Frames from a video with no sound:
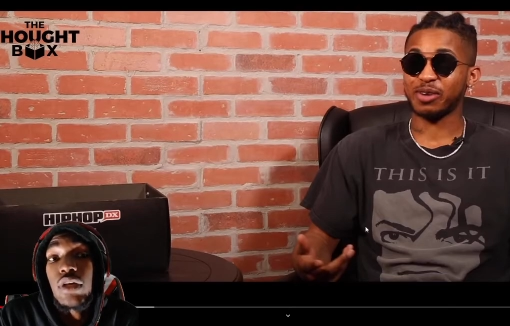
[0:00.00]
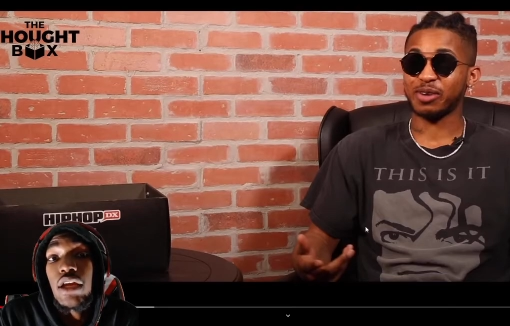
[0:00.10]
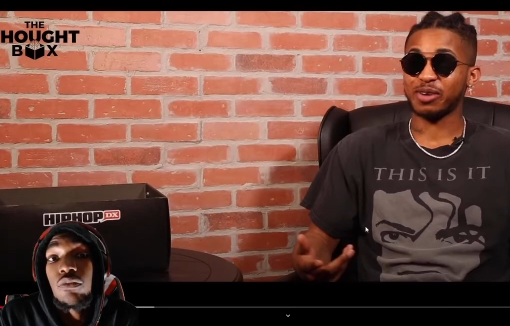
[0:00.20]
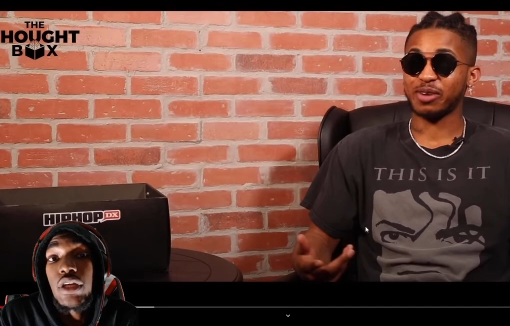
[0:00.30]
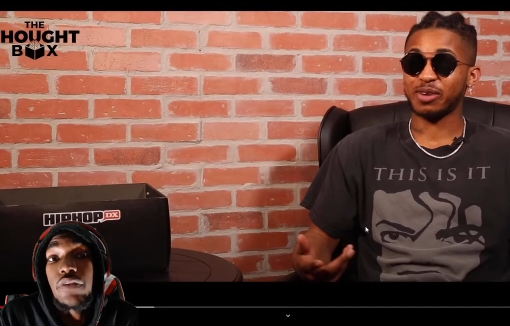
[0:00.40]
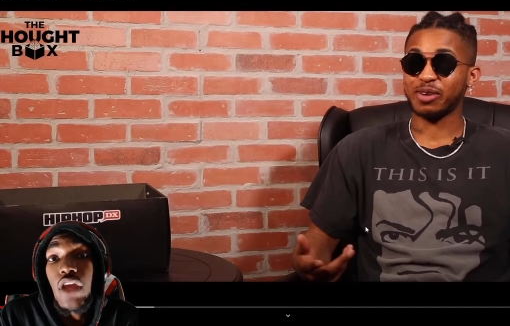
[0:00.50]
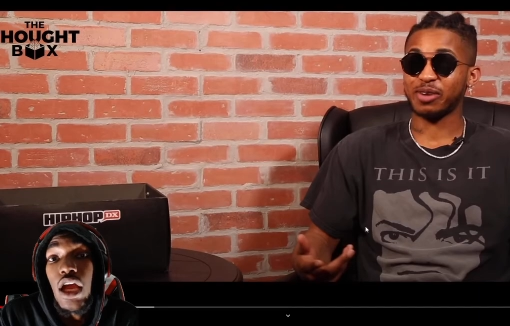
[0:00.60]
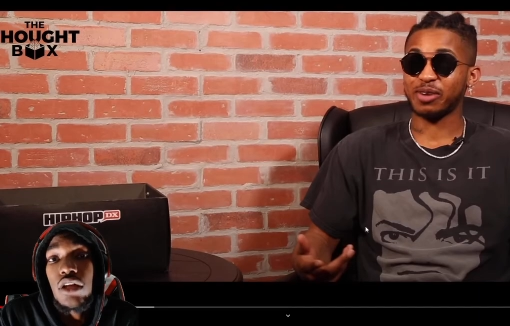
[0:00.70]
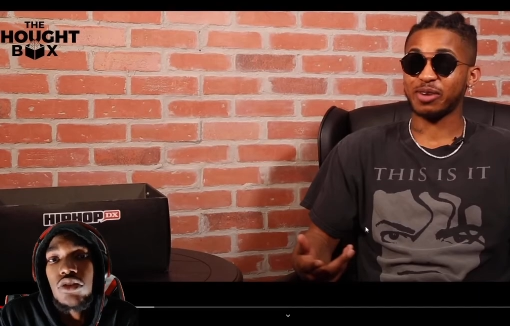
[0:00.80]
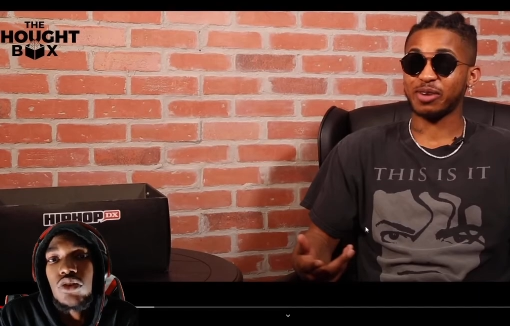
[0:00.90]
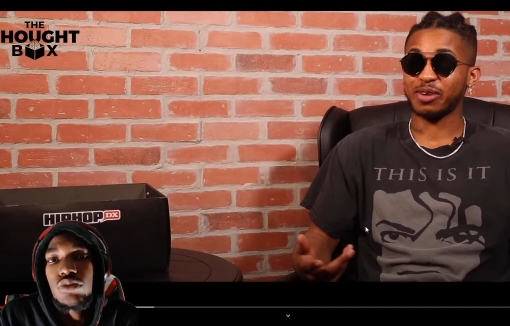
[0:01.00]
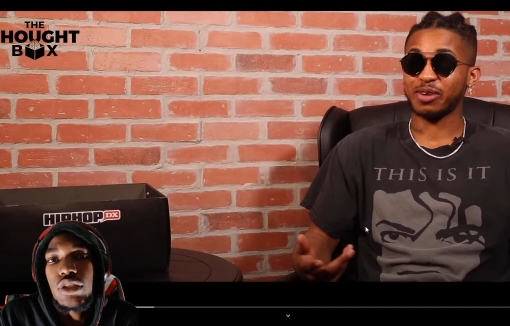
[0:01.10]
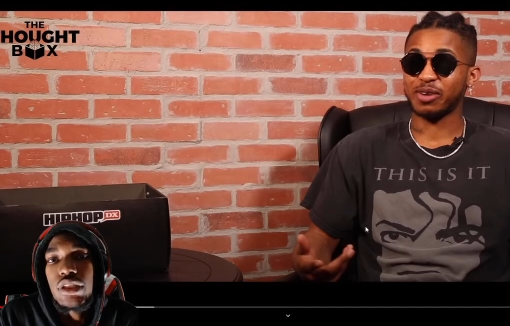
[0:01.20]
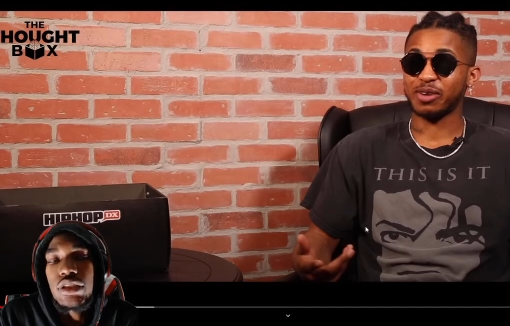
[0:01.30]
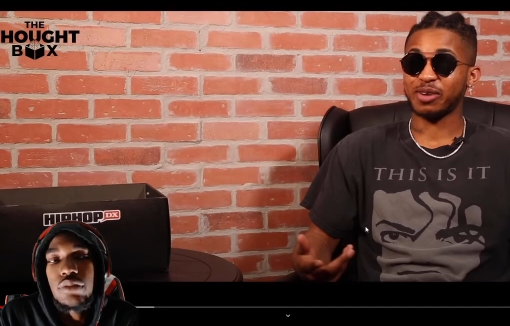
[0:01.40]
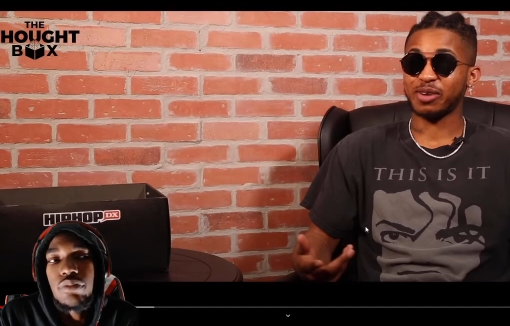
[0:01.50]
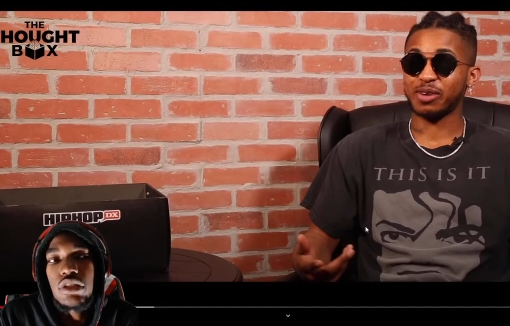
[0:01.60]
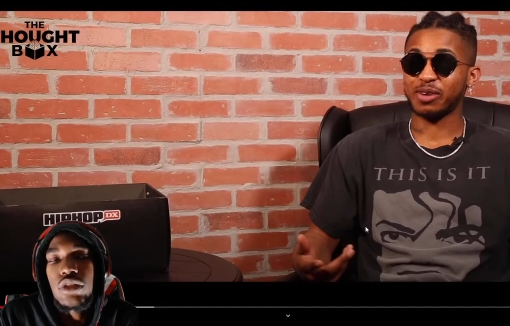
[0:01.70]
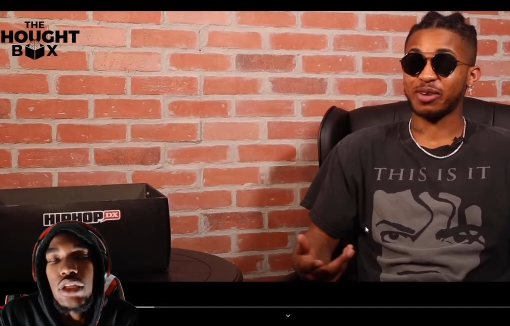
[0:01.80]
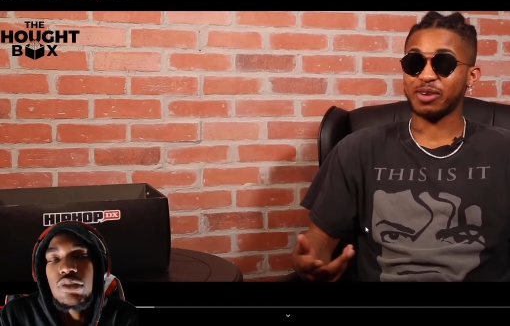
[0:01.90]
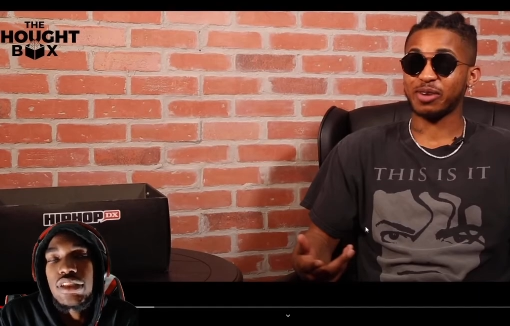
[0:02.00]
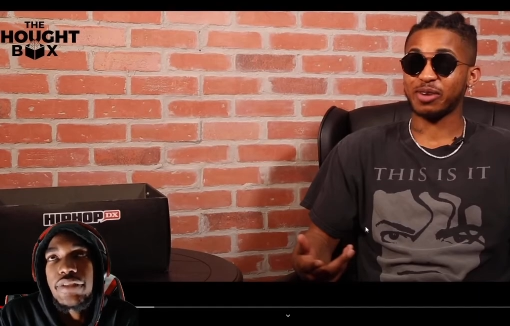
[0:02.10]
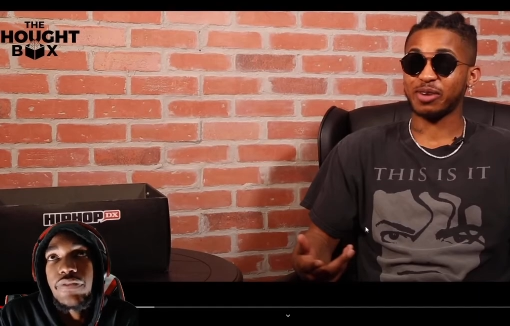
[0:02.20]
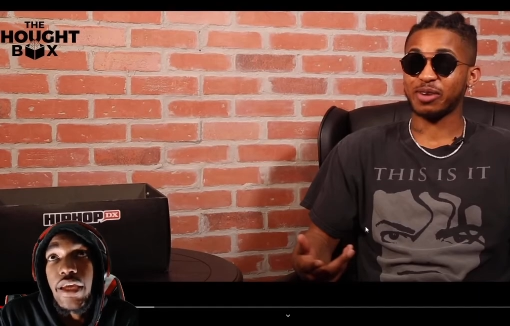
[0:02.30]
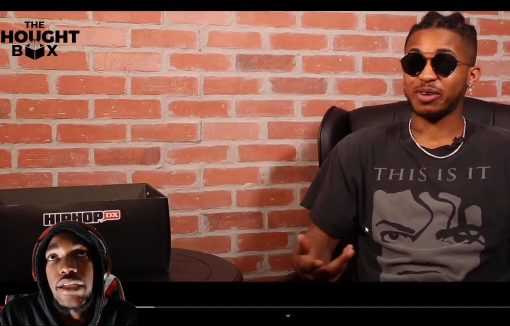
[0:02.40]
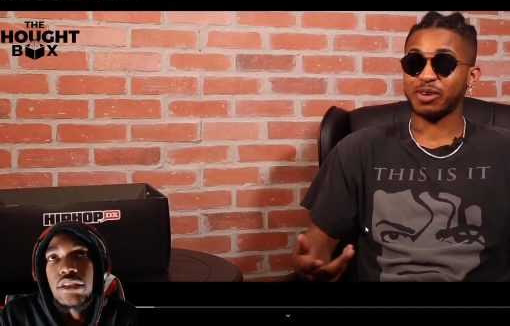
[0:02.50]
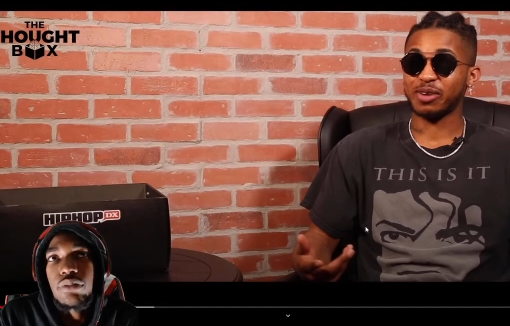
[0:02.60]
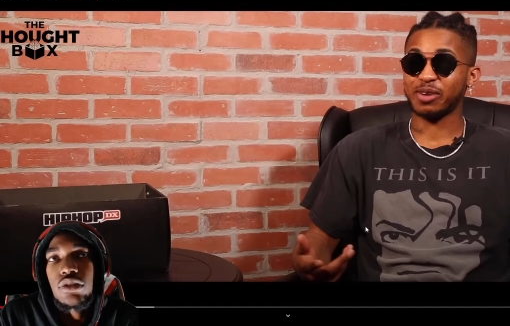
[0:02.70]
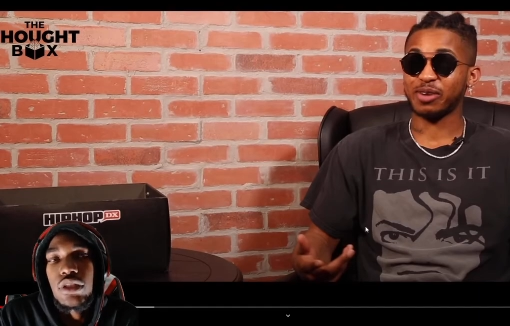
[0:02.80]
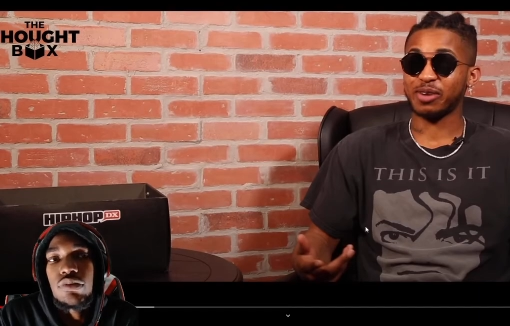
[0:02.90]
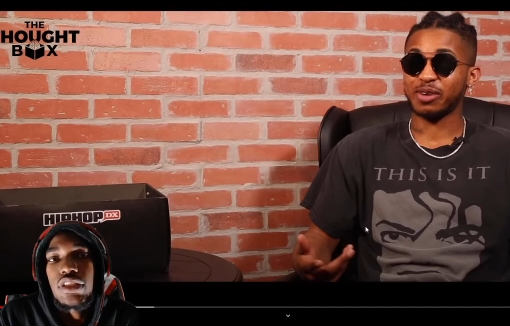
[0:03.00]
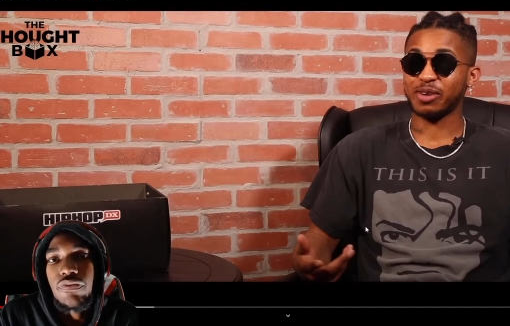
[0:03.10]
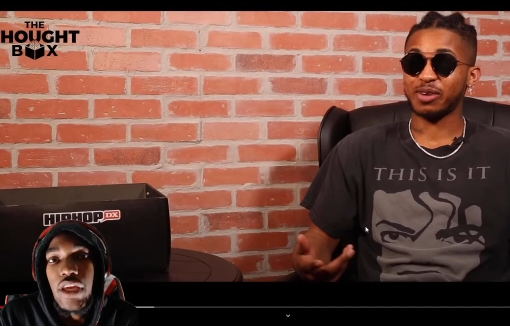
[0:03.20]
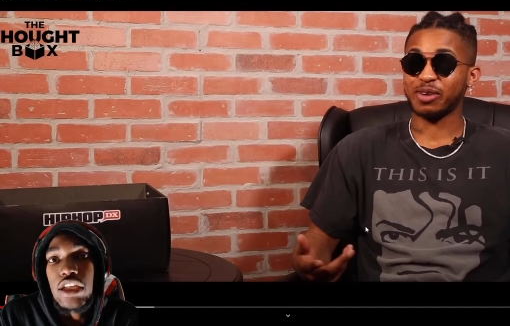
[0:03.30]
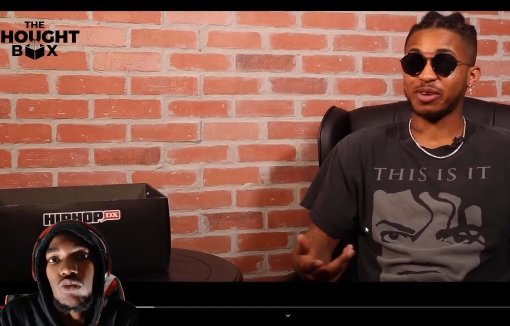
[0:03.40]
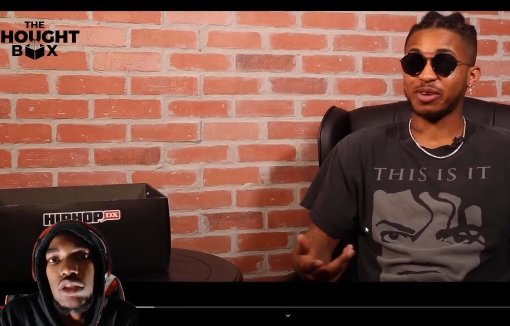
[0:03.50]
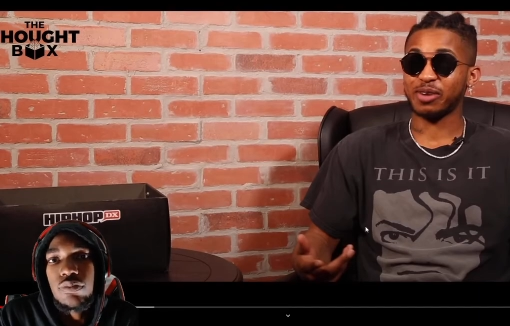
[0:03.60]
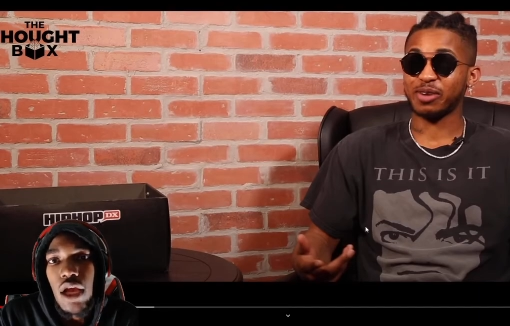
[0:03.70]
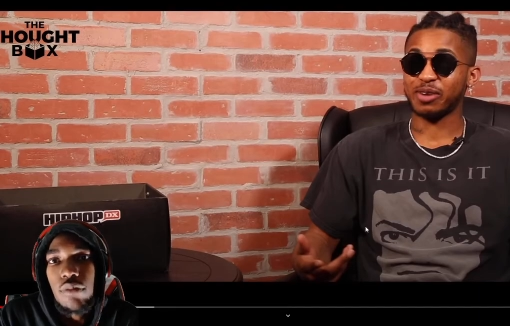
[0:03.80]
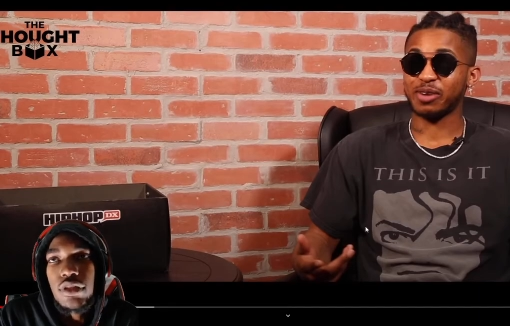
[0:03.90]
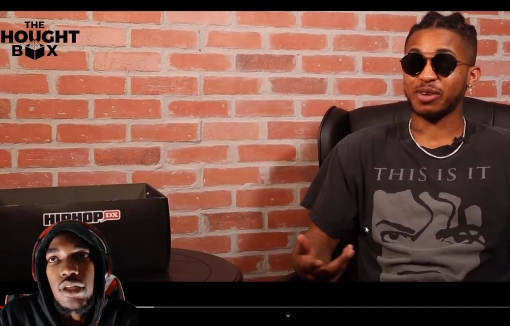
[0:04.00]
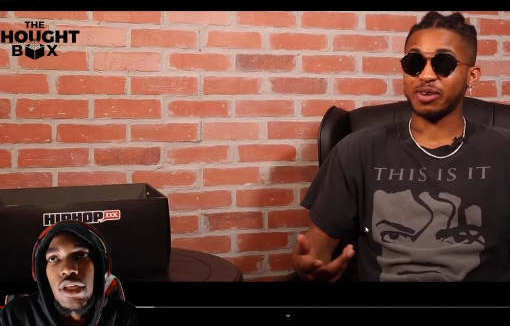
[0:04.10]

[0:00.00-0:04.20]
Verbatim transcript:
Speaker 1: eh, if y'all know DDG, bro, he was in Vegas, bro. He was in Vegas with his mama.